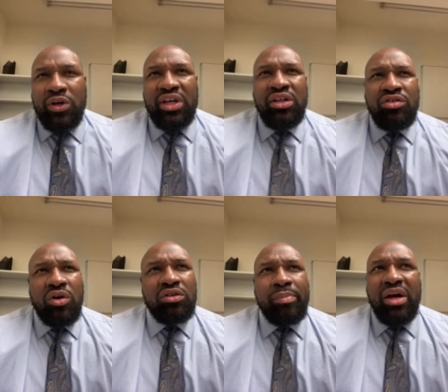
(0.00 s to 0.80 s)
And he
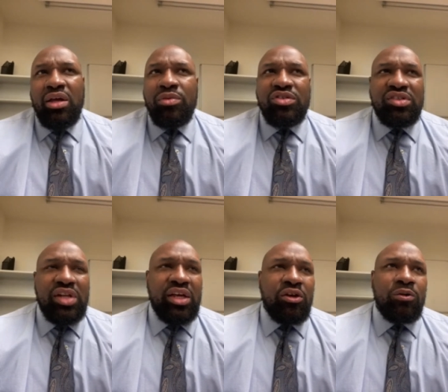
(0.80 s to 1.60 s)
talked about, he was just
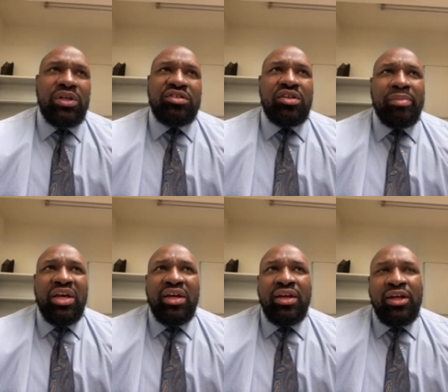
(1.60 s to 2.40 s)
like, yo, listen,
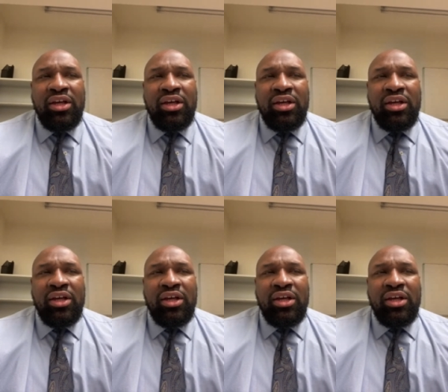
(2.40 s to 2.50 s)
man.